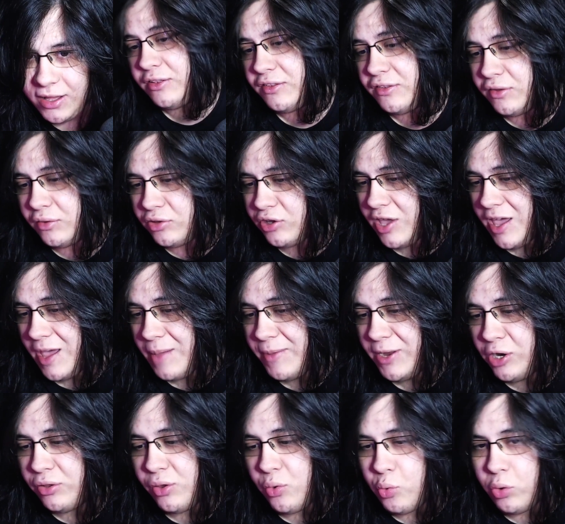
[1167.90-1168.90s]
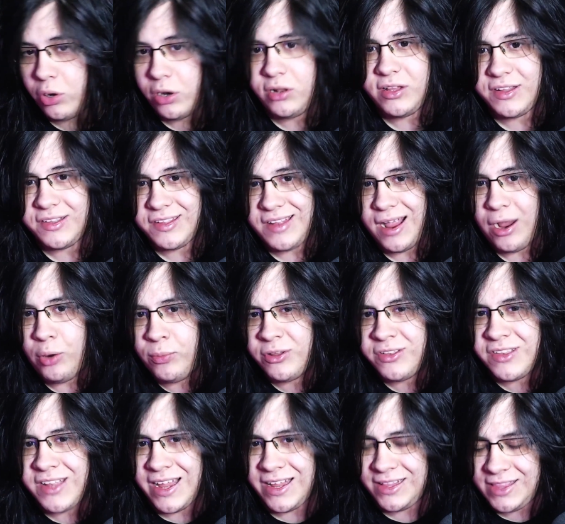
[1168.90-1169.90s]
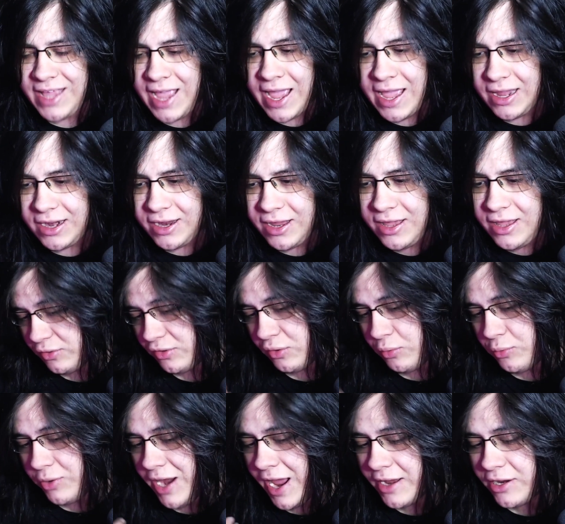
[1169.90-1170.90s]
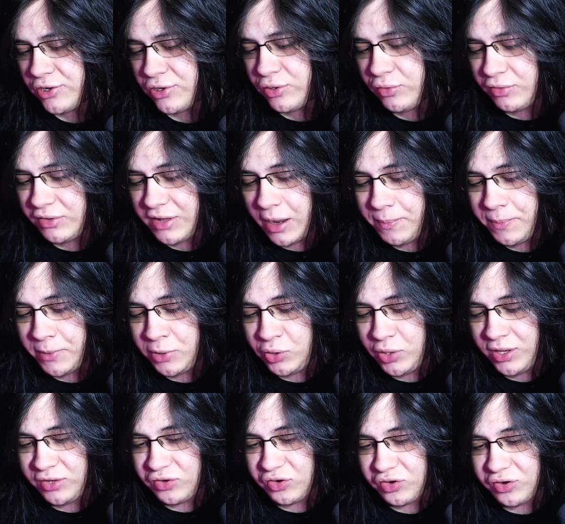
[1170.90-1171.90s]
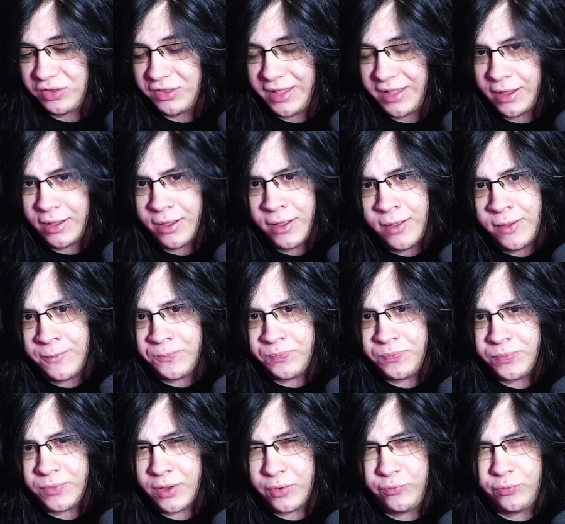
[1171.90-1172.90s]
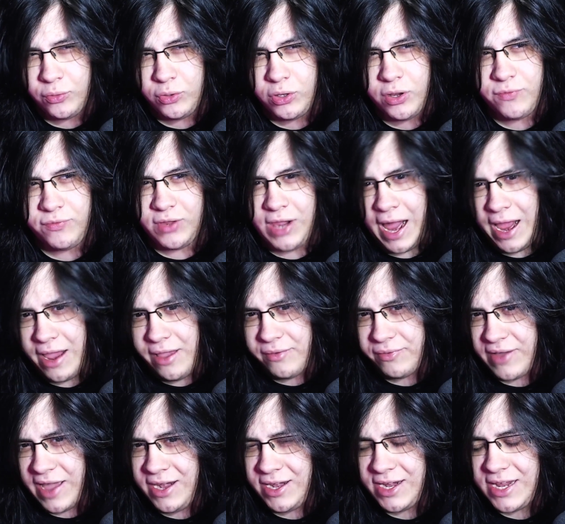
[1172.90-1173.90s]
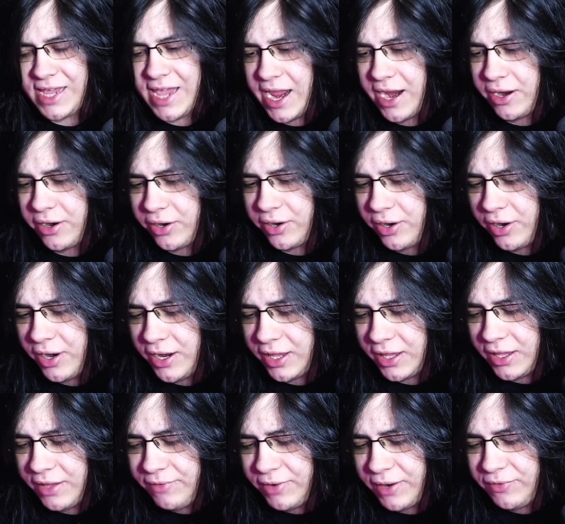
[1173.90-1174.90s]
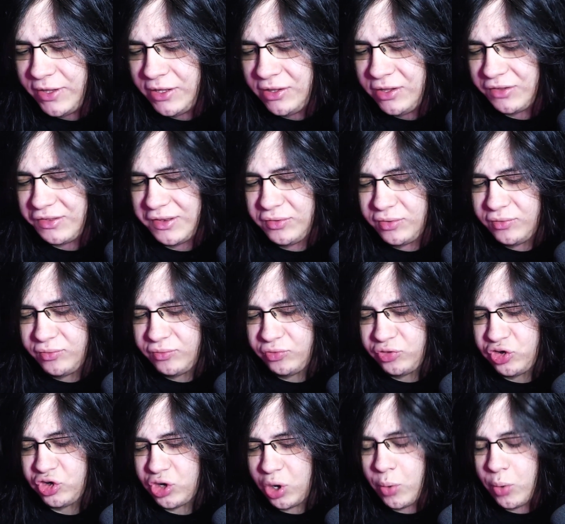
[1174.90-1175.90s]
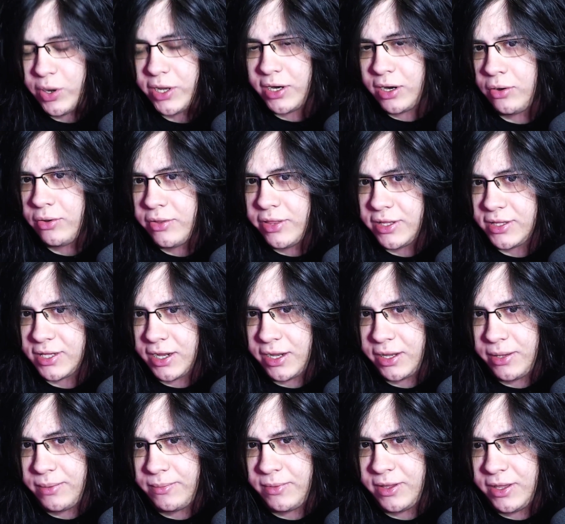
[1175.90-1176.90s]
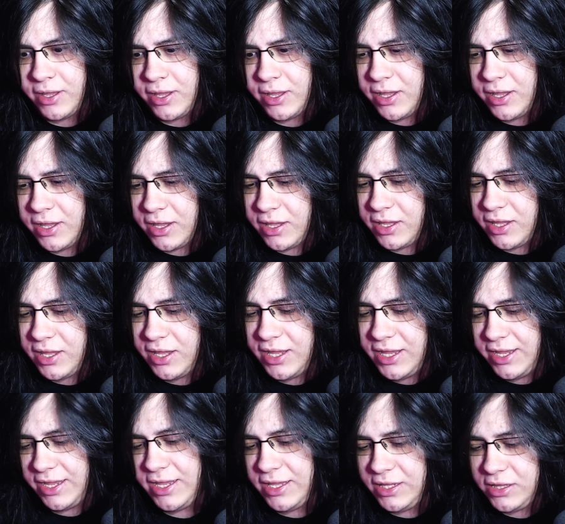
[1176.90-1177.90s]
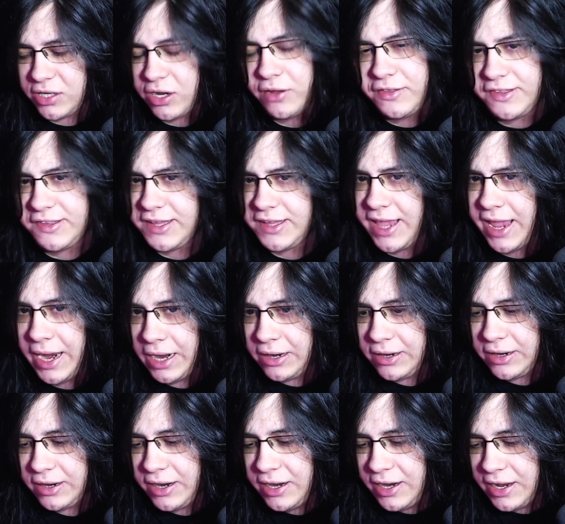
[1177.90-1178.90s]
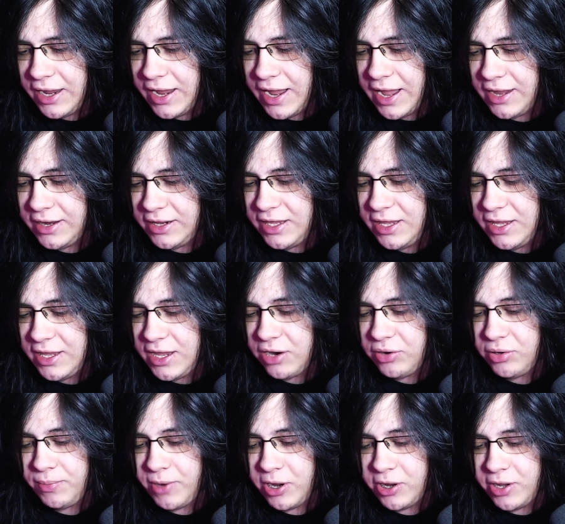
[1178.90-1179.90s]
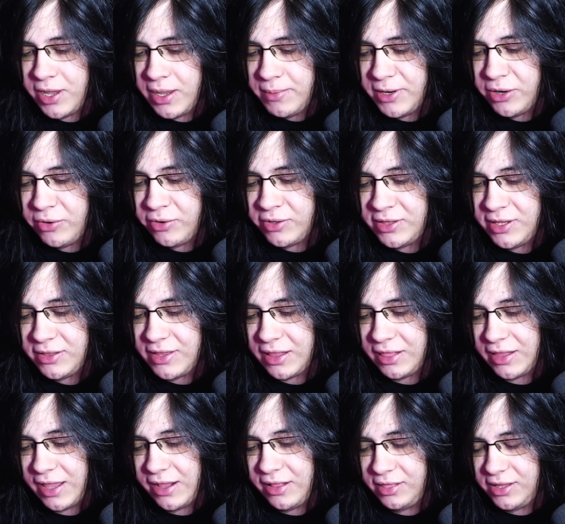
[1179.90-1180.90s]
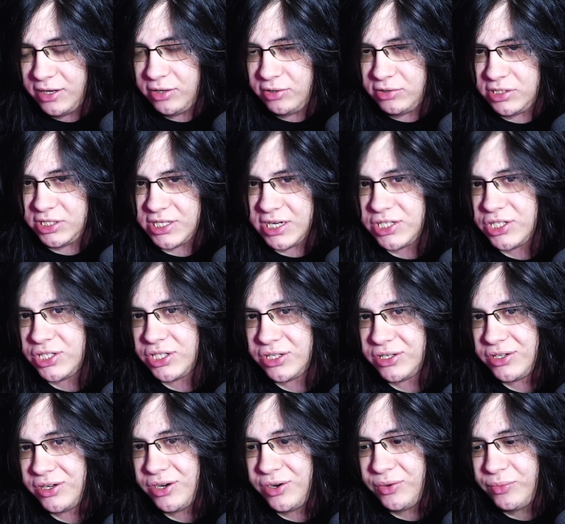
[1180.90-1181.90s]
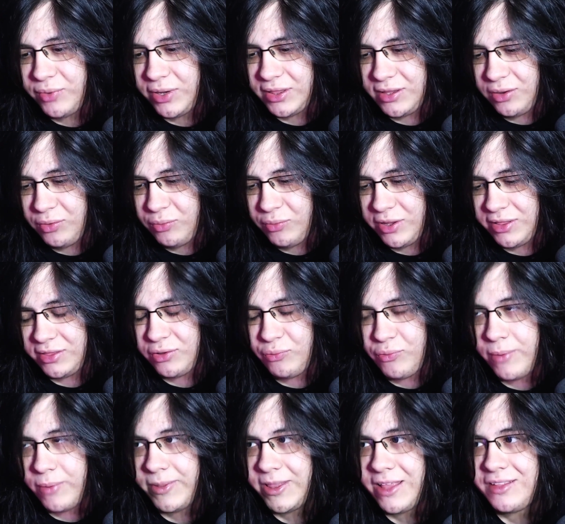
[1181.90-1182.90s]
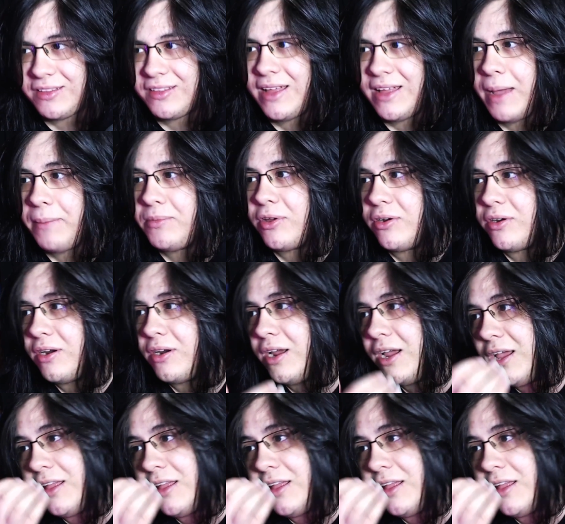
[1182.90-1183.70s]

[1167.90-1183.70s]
So to Himeno, the world is like almost like dead. So when Aki shows up and it's just like full of life and care, even if he doesn't show it all the time, he he does care and he cared about Himeno and did that like little gesture with the, when the woman that slapped her.